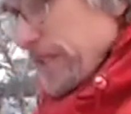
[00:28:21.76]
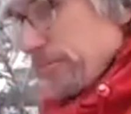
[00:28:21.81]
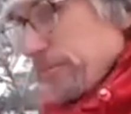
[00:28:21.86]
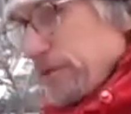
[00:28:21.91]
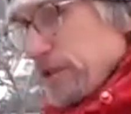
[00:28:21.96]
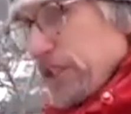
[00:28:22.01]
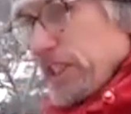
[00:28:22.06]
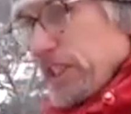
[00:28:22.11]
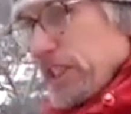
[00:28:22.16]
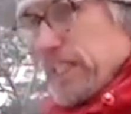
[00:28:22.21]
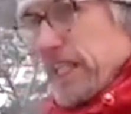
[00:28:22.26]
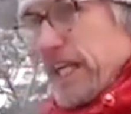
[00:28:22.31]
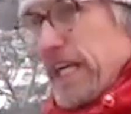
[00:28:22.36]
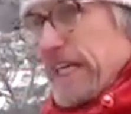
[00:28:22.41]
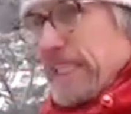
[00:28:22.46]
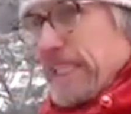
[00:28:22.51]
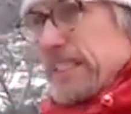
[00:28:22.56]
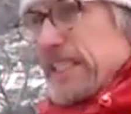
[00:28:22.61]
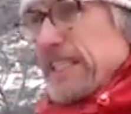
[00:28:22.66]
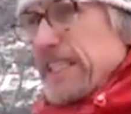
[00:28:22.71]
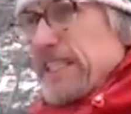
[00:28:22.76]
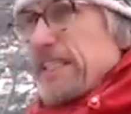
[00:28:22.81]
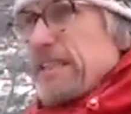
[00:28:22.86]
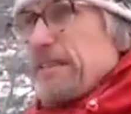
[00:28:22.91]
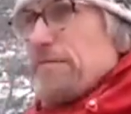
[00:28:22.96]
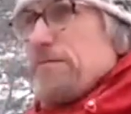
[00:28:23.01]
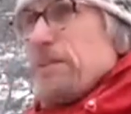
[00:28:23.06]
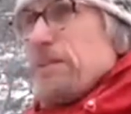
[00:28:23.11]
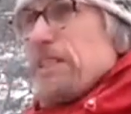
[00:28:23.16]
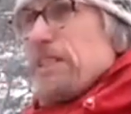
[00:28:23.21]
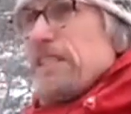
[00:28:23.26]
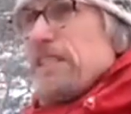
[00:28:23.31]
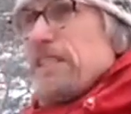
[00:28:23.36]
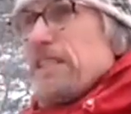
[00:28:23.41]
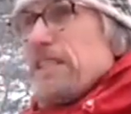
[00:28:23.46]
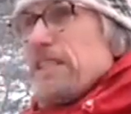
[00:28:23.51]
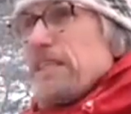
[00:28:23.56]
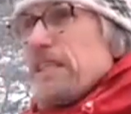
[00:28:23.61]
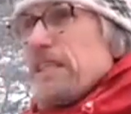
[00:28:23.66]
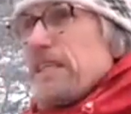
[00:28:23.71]
appreciating
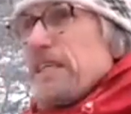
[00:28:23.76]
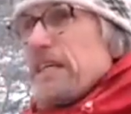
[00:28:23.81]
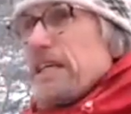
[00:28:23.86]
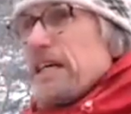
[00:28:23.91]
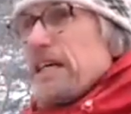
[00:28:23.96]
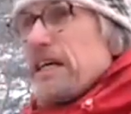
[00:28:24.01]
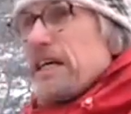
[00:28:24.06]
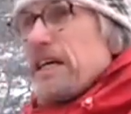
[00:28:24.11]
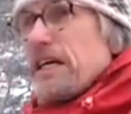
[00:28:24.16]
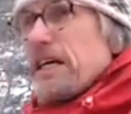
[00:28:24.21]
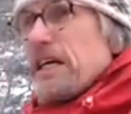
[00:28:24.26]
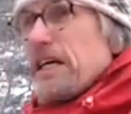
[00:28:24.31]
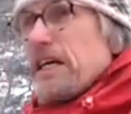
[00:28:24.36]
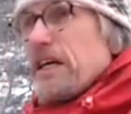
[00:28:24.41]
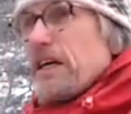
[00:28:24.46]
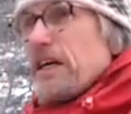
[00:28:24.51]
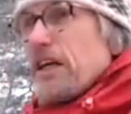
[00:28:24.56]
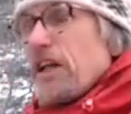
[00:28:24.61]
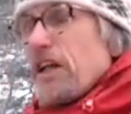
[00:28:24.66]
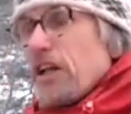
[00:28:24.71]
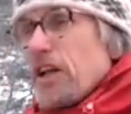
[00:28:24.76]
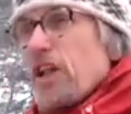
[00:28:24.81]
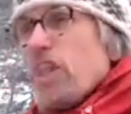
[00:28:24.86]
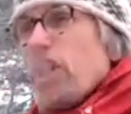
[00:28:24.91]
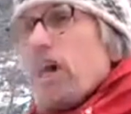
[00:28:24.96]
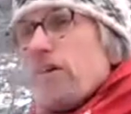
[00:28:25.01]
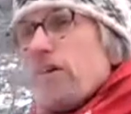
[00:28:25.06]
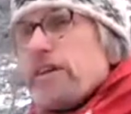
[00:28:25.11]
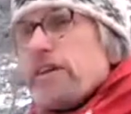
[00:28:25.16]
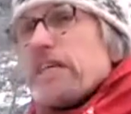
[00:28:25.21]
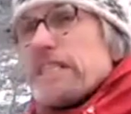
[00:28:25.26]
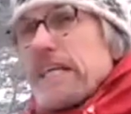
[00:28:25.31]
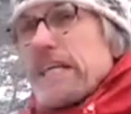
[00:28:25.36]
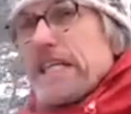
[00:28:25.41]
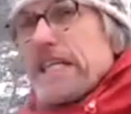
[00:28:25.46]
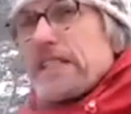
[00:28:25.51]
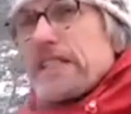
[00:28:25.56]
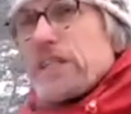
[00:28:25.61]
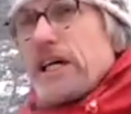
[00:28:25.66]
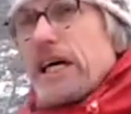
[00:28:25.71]
me loving
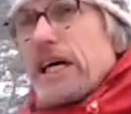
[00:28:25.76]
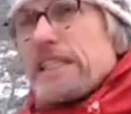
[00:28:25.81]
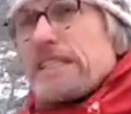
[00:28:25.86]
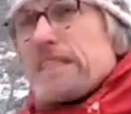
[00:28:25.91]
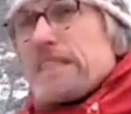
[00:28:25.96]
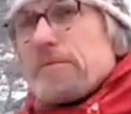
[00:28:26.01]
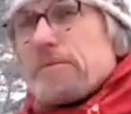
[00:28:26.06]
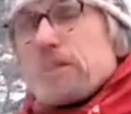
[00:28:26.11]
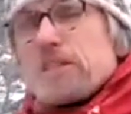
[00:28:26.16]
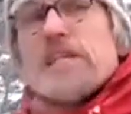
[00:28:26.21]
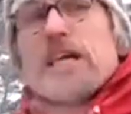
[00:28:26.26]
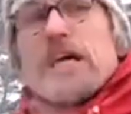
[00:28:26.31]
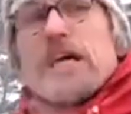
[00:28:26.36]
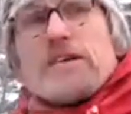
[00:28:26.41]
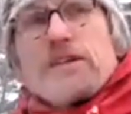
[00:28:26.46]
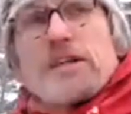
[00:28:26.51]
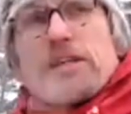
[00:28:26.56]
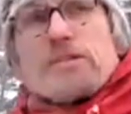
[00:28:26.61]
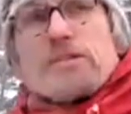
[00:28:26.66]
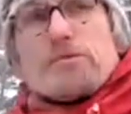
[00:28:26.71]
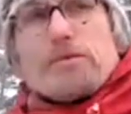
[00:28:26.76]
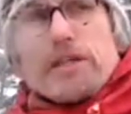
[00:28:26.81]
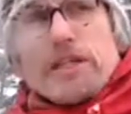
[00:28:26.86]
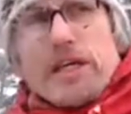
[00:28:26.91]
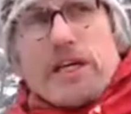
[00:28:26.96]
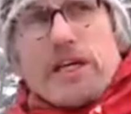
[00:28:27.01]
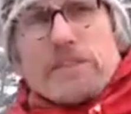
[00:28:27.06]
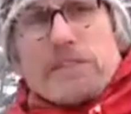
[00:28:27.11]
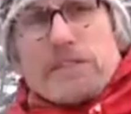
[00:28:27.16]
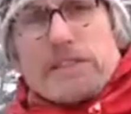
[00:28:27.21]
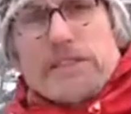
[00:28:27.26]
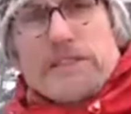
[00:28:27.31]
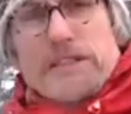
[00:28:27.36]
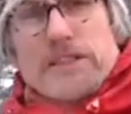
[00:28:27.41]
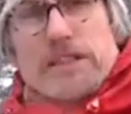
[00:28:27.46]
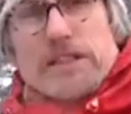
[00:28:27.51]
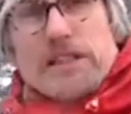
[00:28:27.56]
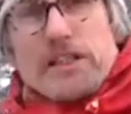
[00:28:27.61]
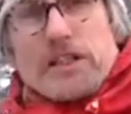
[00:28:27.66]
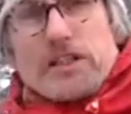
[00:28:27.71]
nature and I'm sharing it with others.
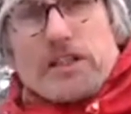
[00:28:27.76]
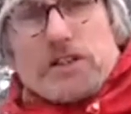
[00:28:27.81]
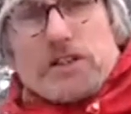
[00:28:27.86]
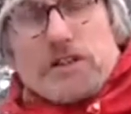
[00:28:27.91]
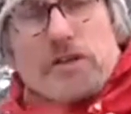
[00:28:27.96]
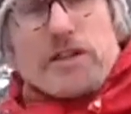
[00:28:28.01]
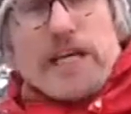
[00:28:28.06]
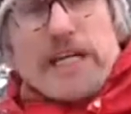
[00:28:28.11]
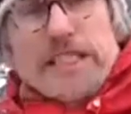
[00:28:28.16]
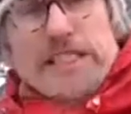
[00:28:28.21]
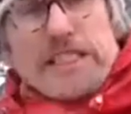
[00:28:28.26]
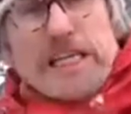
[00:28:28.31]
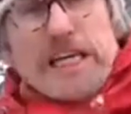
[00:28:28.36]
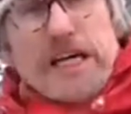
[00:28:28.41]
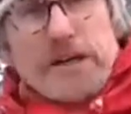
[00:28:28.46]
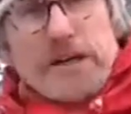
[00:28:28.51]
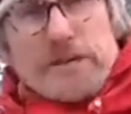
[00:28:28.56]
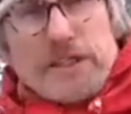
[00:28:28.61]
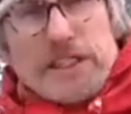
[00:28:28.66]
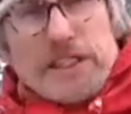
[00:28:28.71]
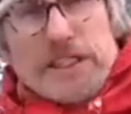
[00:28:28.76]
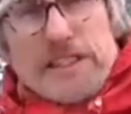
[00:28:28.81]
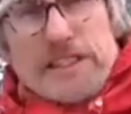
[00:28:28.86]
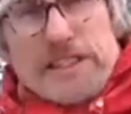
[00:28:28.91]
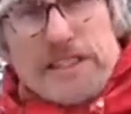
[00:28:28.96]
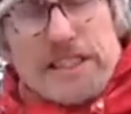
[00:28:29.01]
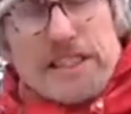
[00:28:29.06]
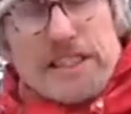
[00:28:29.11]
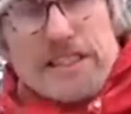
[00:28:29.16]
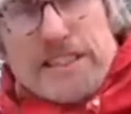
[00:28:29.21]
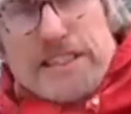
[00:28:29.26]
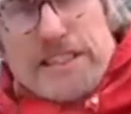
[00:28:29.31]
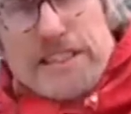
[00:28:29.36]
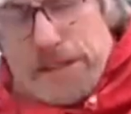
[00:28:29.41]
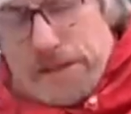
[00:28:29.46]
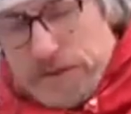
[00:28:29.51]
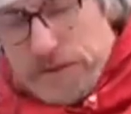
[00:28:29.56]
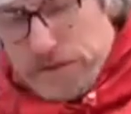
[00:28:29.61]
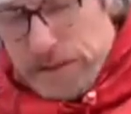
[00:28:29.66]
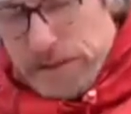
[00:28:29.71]
So that's how this is
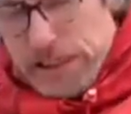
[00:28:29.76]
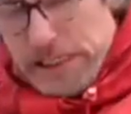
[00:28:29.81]
now